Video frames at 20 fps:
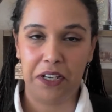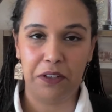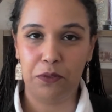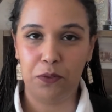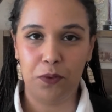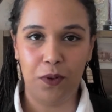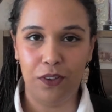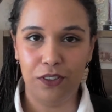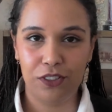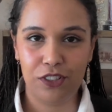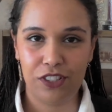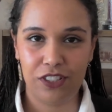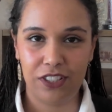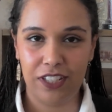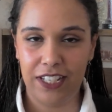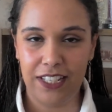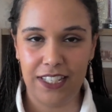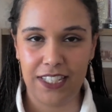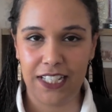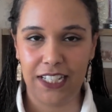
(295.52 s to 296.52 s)
watch
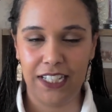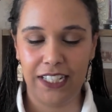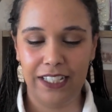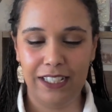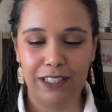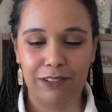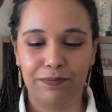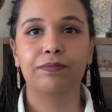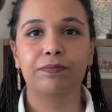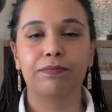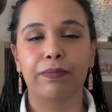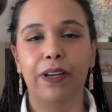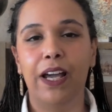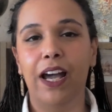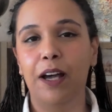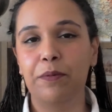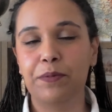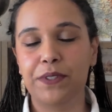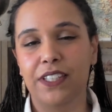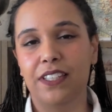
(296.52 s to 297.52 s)
easily.
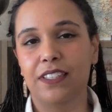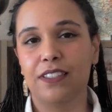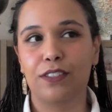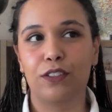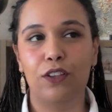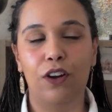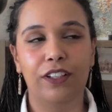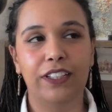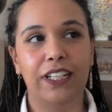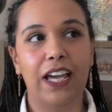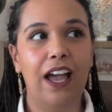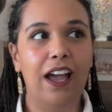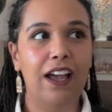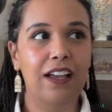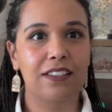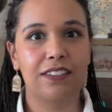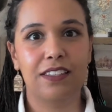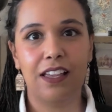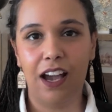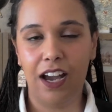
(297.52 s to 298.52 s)
Perhaps it's not
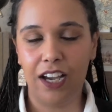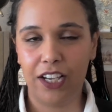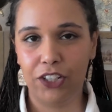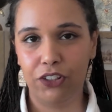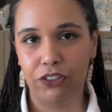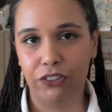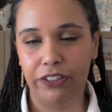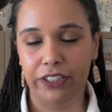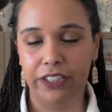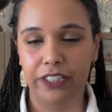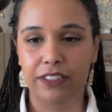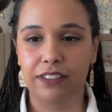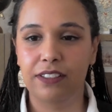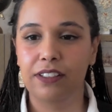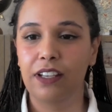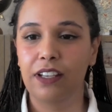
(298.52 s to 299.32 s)
as accurate